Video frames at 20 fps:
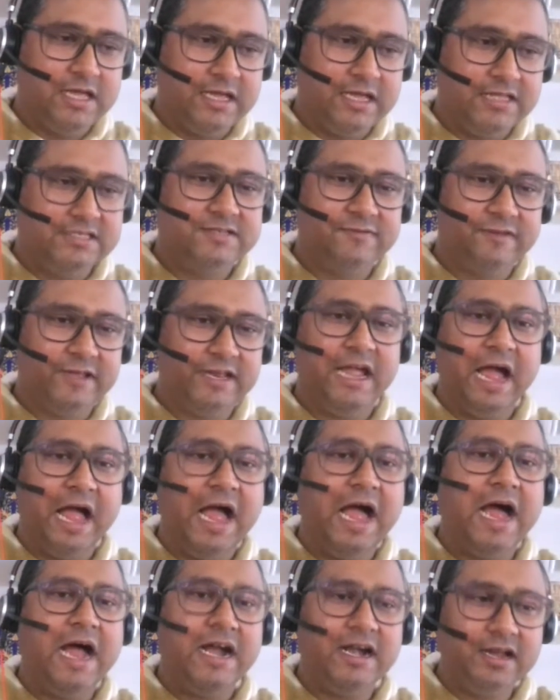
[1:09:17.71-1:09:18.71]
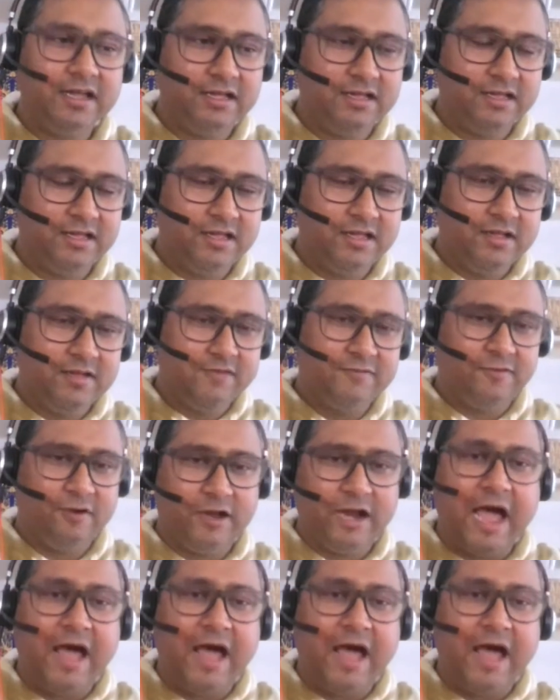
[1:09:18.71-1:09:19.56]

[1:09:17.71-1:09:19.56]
it's very hard for